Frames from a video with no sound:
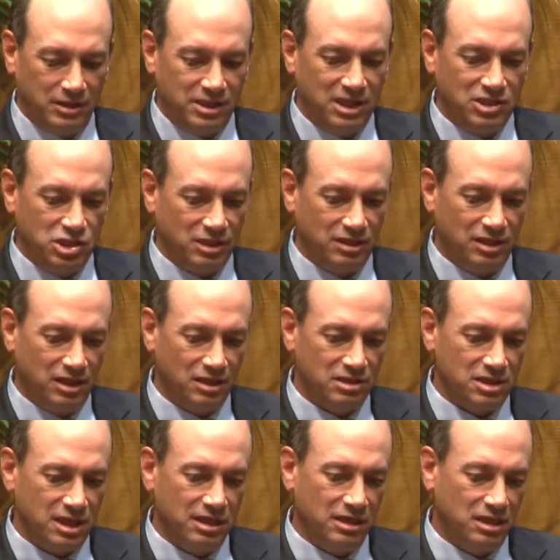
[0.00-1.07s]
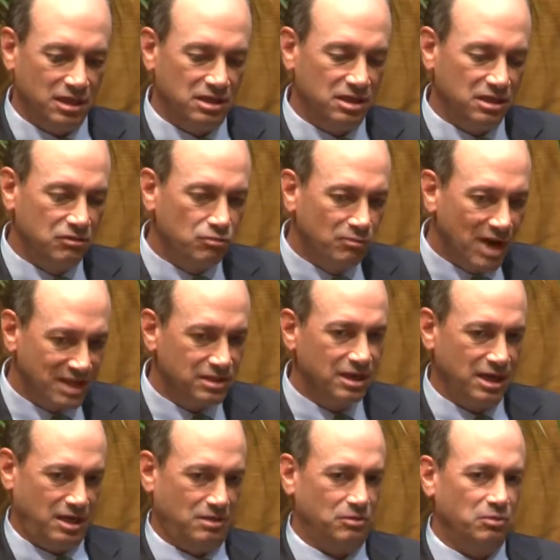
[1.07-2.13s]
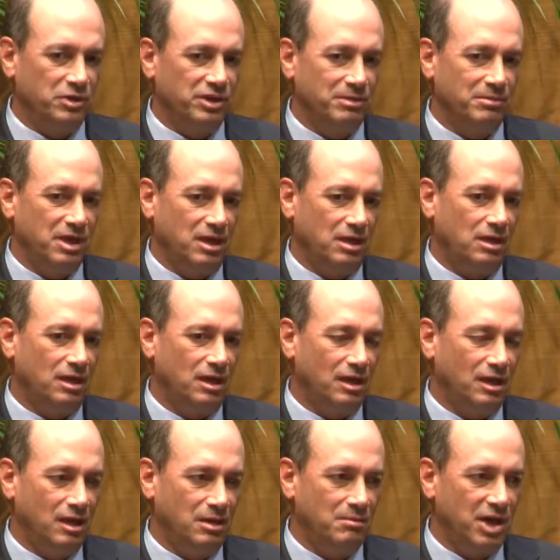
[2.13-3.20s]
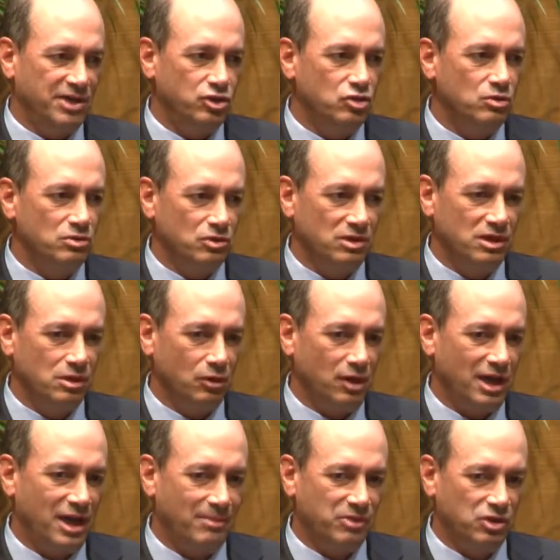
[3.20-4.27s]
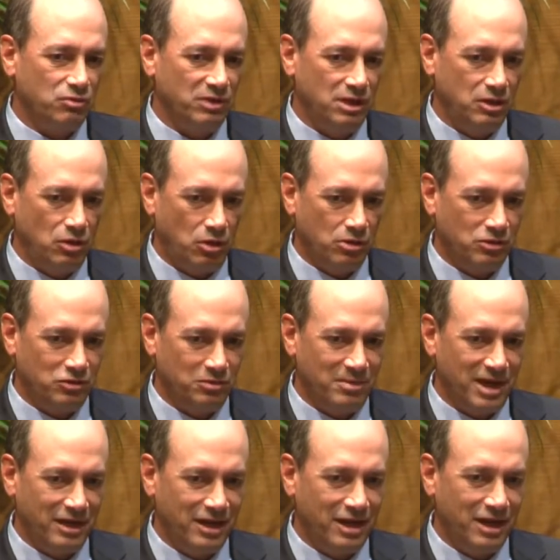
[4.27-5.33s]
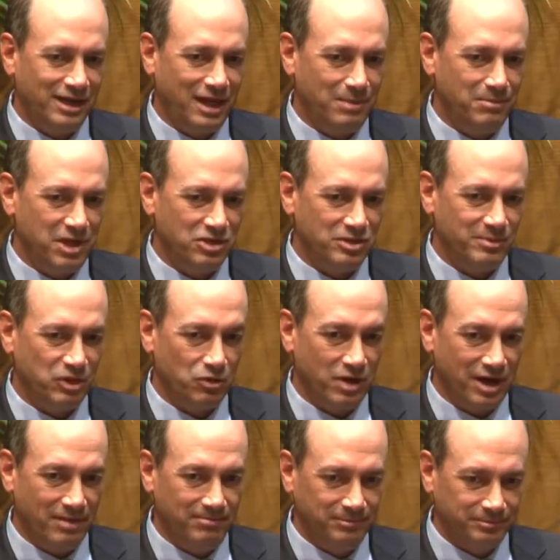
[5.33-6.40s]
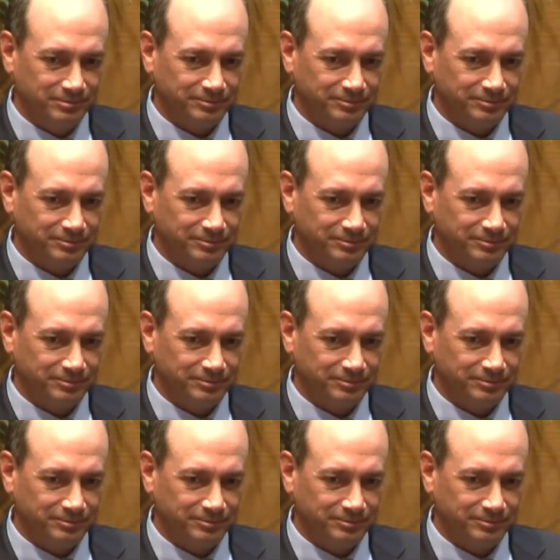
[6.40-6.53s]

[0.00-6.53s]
teaching things, and it didn't resonate with me. And my junior year, I happened to read an article about a guy named Benjamin Graham.